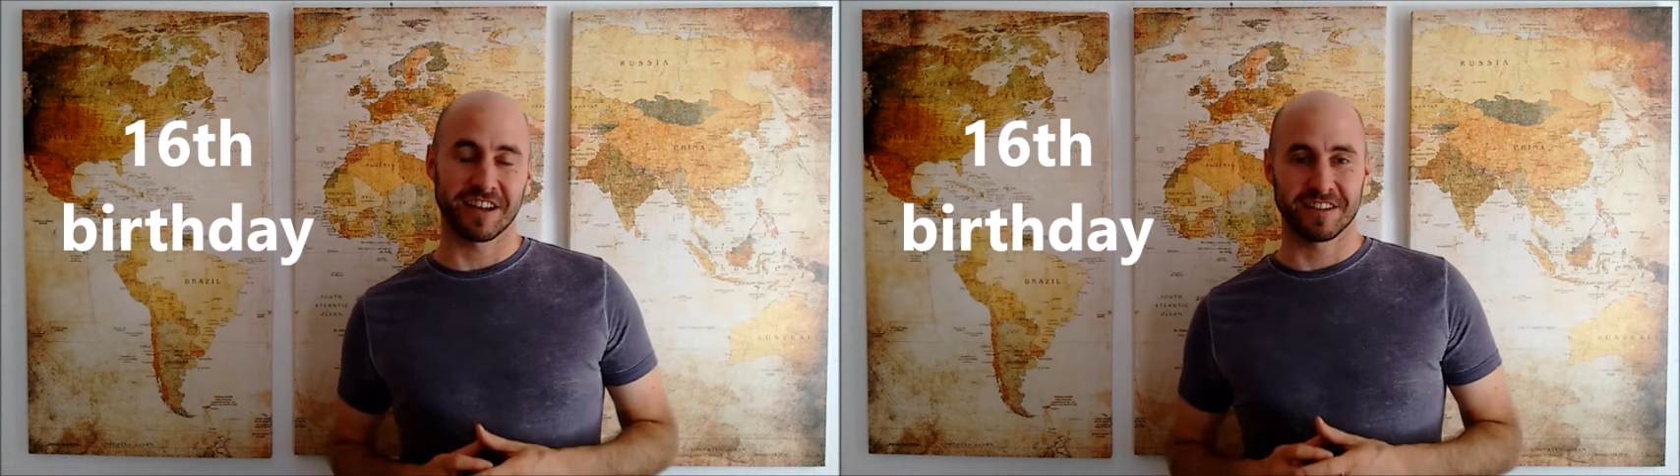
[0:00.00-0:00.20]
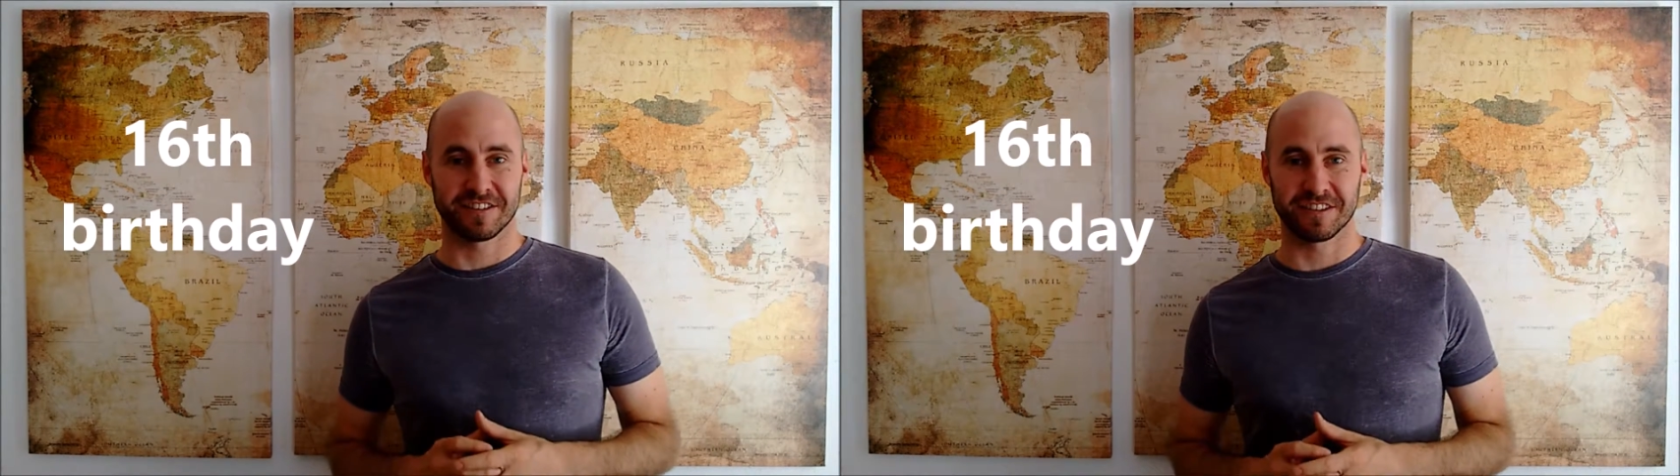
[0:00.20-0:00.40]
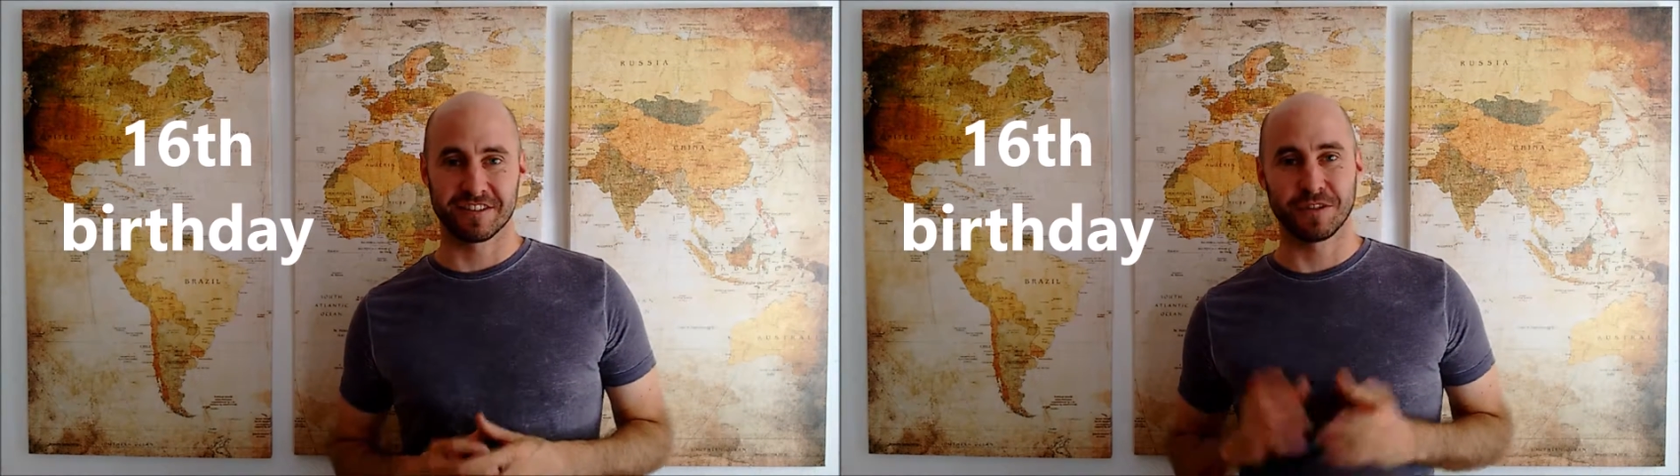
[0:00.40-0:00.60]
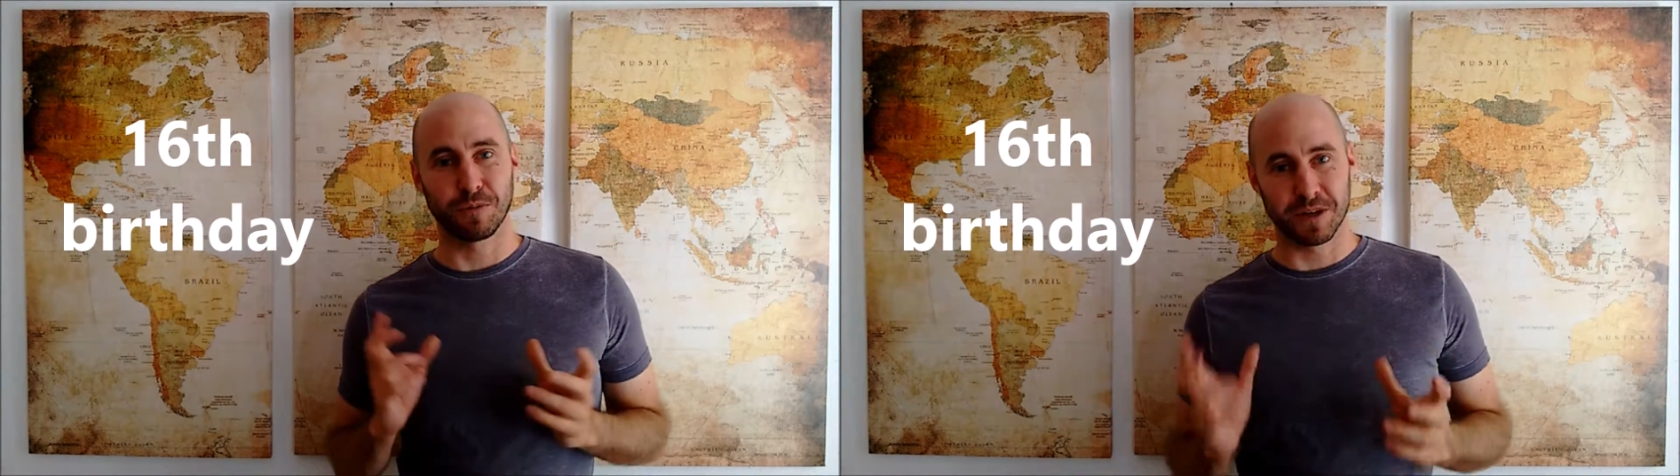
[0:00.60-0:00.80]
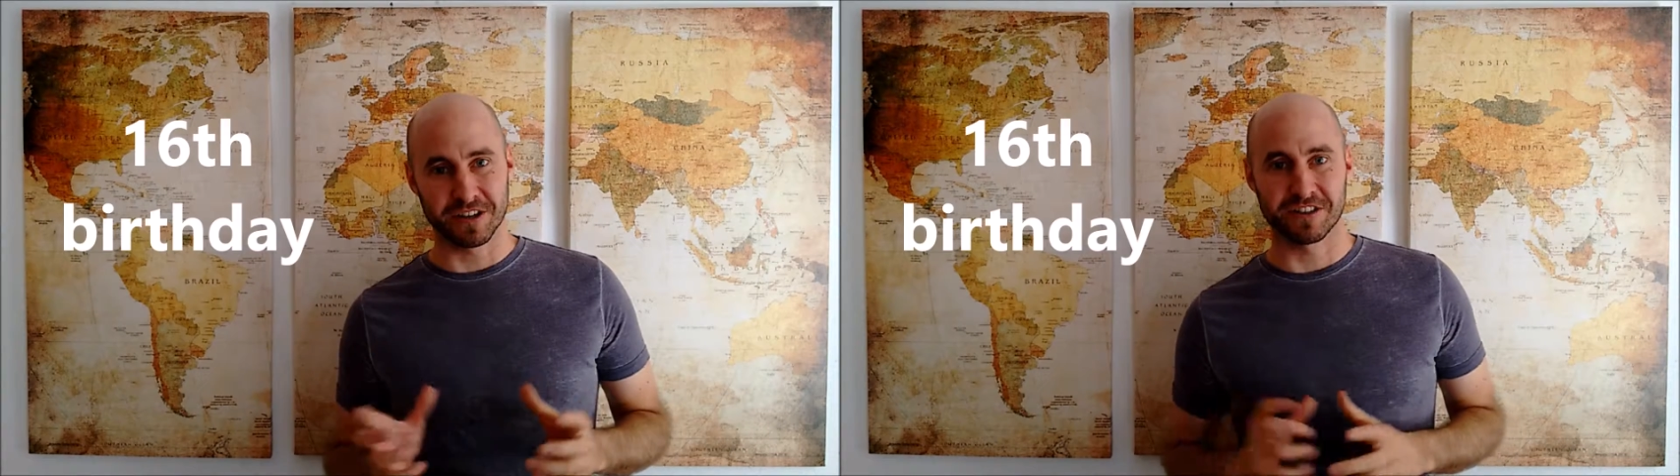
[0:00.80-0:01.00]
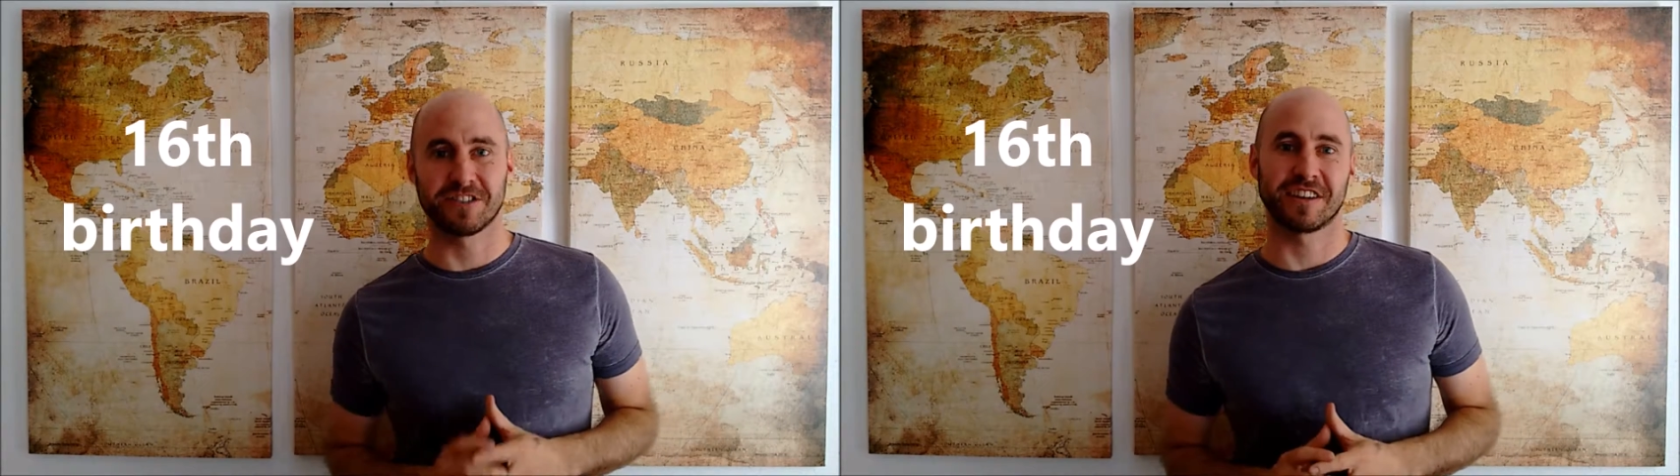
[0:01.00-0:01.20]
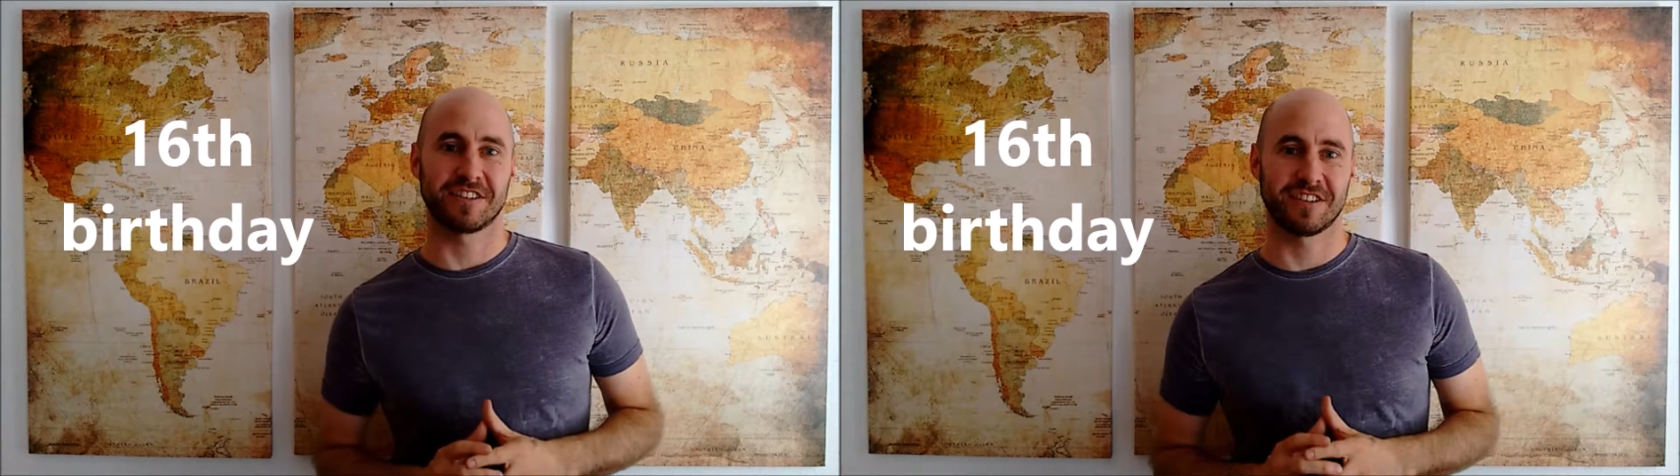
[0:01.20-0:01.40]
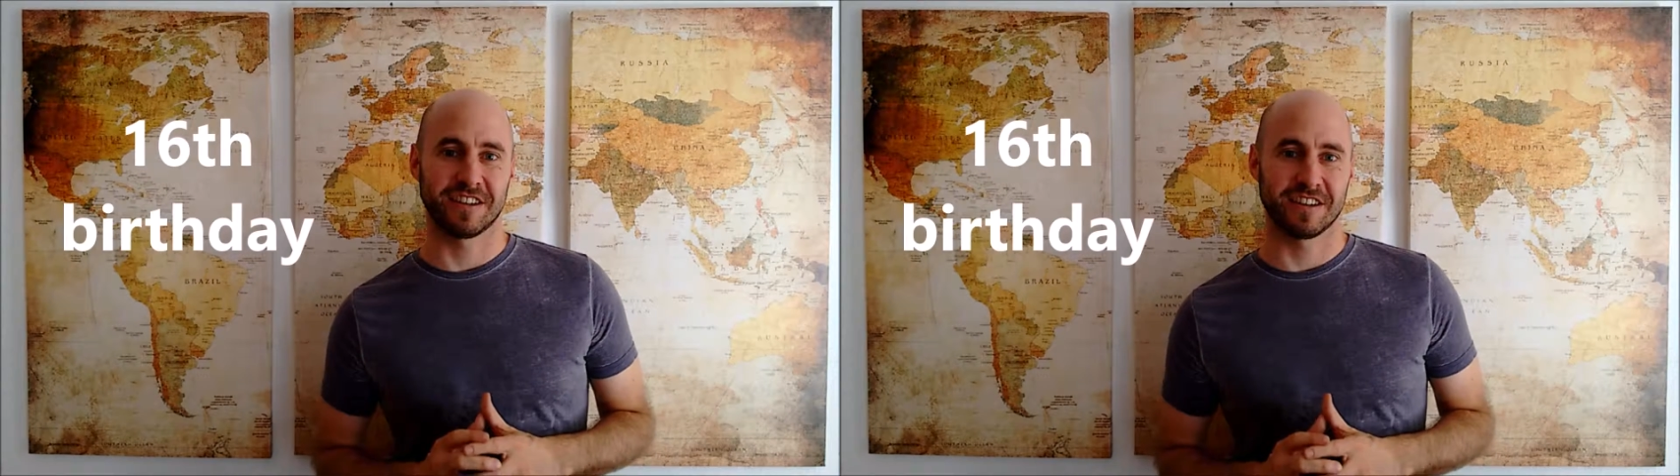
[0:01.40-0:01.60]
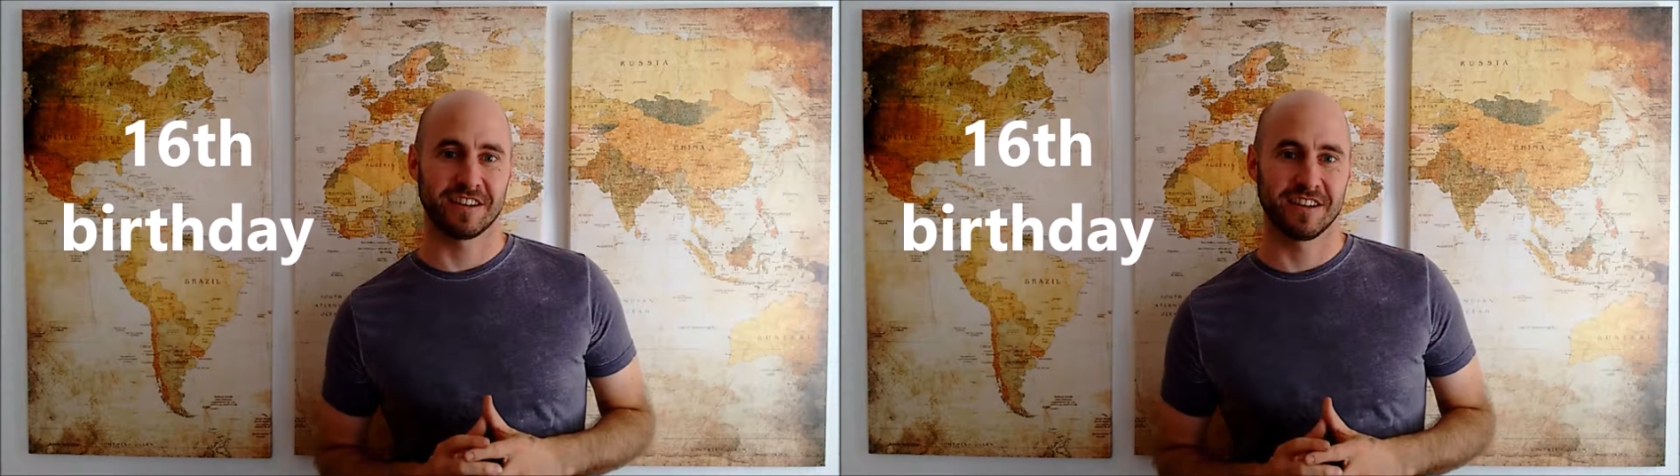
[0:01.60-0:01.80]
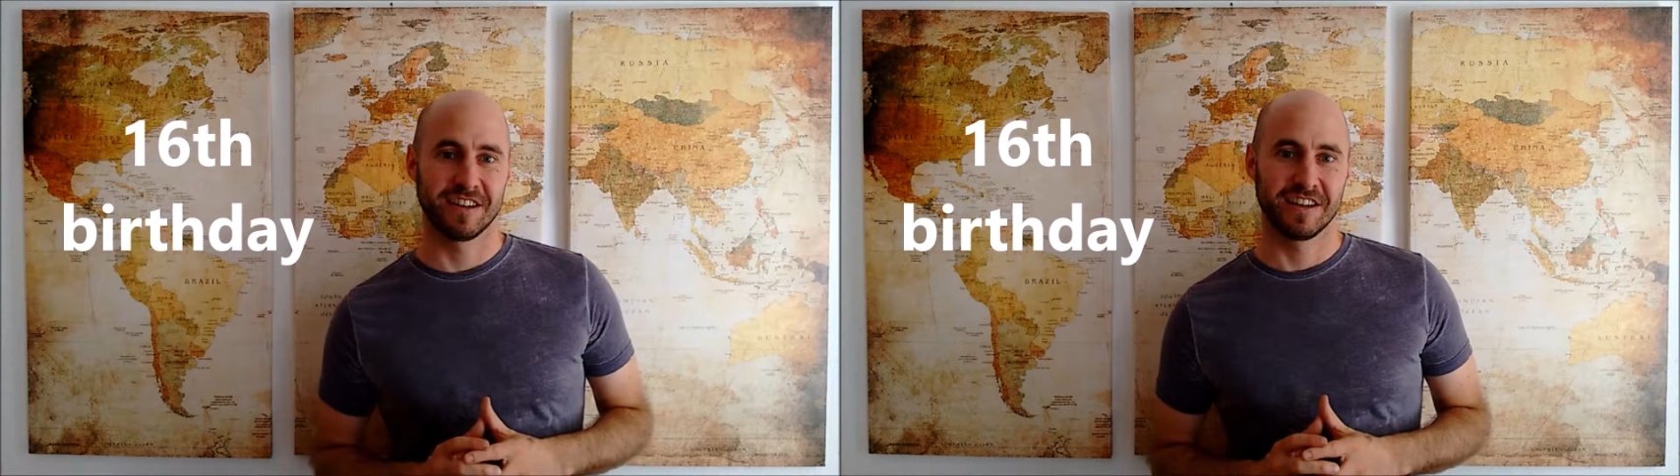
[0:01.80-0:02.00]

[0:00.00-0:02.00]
license when you're 16.